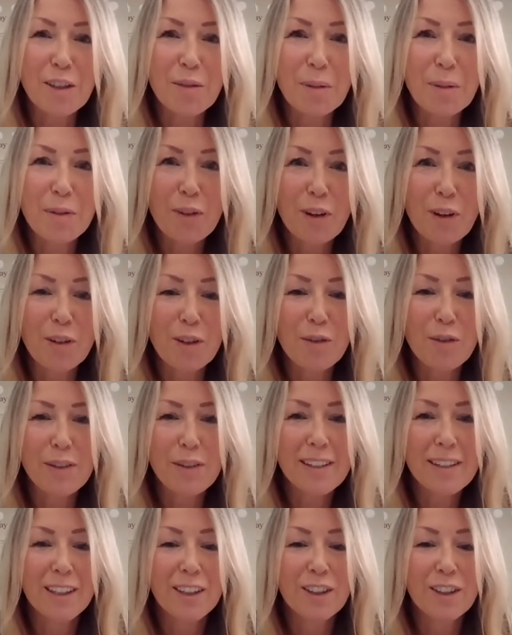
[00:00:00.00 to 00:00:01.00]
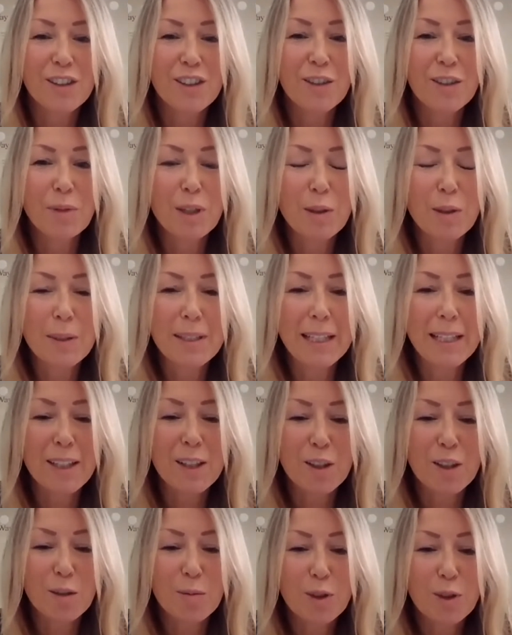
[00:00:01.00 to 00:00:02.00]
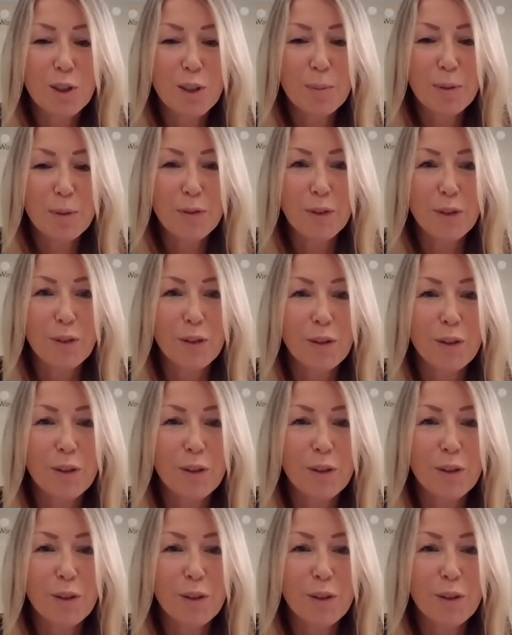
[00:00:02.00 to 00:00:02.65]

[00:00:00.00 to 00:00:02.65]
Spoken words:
We've got an office in London, which we set up just before